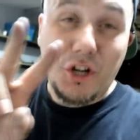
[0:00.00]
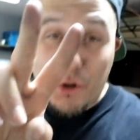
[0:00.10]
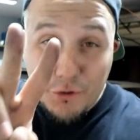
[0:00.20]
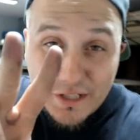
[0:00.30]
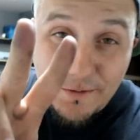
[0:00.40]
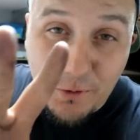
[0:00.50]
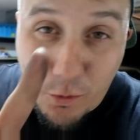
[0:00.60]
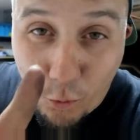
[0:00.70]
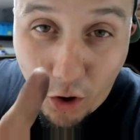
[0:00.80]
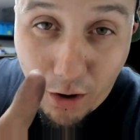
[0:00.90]
two
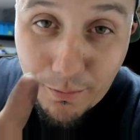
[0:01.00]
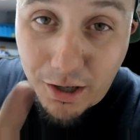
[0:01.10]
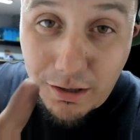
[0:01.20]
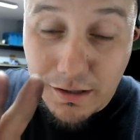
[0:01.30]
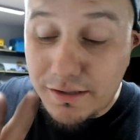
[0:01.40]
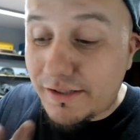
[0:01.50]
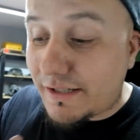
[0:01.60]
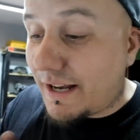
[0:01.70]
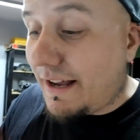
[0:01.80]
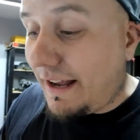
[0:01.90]
different
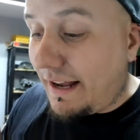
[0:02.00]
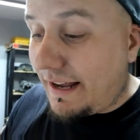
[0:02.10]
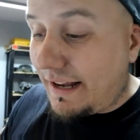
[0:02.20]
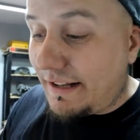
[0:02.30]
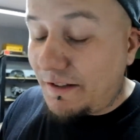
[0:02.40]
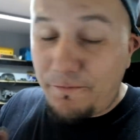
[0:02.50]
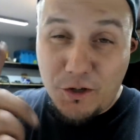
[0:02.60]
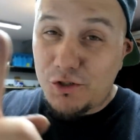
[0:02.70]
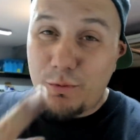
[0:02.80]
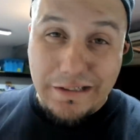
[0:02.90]
Walmarts and the
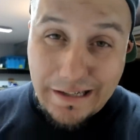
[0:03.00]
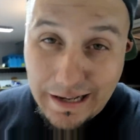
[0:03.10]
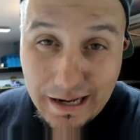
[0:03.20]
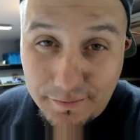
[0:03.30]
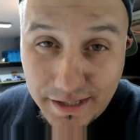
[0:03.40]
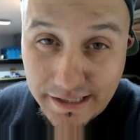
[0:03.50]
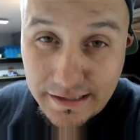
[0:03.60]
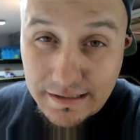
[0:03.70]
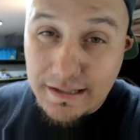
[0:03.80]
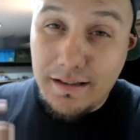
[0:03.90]
first one didn't have
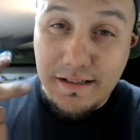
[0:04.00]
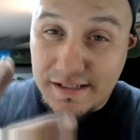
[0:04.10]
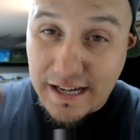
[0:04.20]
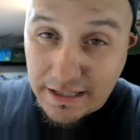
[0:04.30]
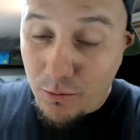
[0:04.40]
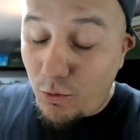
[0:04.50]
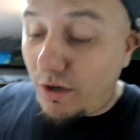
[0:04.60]
any. The second